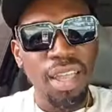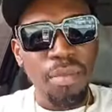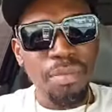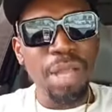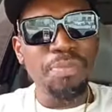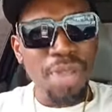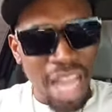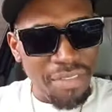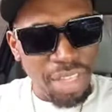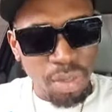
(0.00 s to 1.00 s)
Make
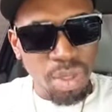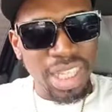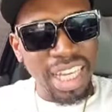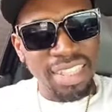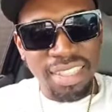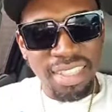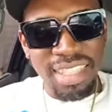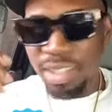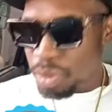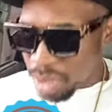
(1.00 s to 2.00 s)
private owned
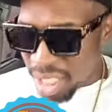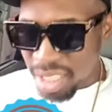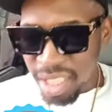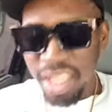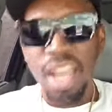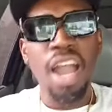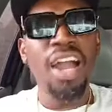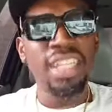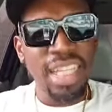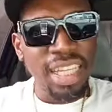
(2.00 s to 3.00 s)
entities do it
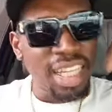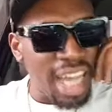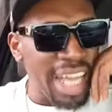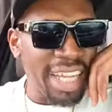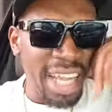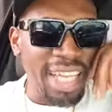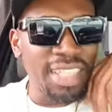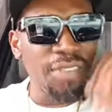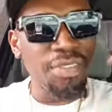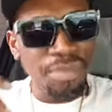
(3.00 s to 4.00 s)
under the guidelines
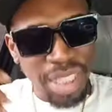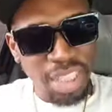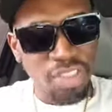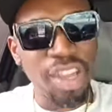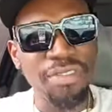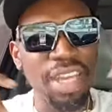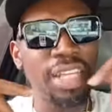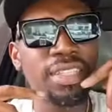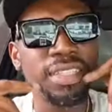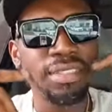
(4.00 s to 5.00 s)
of the Ministry of Health.